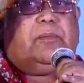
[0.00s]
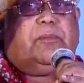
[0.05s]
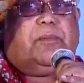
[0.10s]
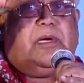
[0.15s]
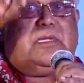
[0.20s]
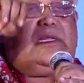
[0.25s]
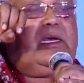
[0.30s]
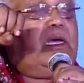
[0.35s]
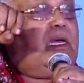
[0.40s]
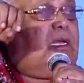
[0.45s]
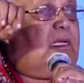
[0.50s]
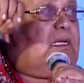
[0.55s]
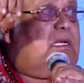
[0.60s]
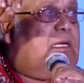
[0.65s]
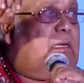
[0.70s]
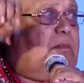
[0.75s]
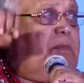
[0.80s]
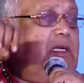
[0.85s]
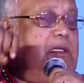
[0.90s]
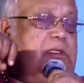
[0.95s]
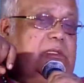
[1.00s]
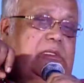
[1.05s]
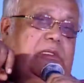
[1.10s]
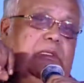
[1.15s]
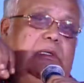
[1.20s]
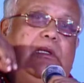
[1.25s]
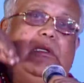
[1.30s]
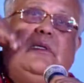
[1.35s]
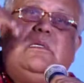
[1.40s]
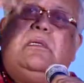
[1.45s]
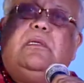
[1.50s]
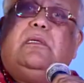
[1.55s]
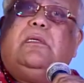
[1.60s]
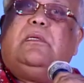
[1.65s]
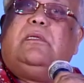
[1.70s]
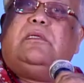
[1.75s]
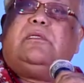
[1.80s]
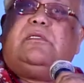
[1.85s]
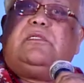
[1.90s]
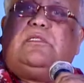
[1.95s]
Pada here means
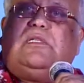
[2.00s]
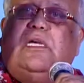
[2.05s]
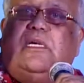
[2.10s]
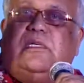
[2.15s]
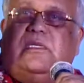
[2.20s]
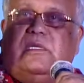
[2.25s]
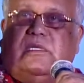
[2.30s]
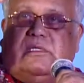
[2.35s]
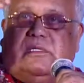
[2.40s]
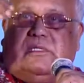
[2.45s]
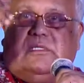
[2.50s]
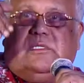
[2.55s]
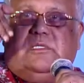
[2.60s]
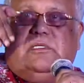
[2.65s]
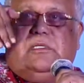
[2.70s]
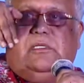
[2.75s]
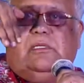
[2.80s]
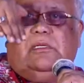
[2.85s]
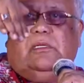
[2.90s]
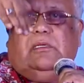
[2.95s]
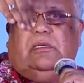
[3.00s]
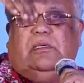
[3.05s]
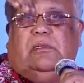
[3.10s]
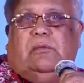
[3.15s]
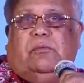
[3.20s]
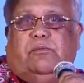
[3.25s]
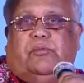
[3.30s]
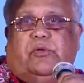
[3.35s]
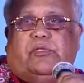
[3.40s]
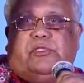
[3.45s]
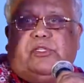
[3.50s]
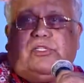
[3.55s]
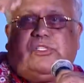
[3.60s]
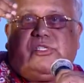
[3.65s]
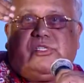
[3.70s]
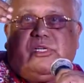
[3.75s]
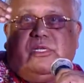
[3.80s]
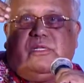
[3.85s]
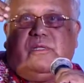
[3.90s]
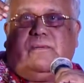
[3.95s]
status,
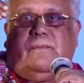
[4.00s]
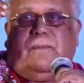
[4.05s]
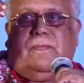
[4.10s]
position,